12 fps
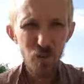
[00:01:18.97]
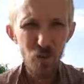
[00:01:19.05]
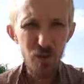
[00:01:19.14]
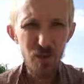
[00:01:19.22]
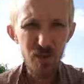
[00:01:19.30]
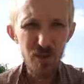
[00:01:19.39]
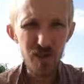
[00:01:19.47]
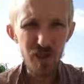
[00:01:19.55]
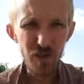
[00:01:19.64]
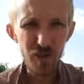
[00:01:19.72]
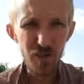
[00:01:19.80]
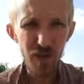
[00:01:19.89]
which is
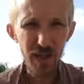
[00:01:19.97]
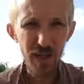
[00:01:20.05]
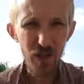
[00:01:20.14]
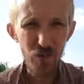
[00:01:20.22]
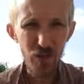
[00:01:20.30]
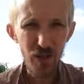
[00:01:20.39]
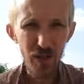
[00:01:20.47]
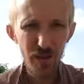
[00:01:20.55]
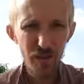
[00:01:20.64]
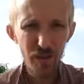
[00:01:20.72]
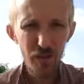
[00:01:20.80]
carried by Garuda.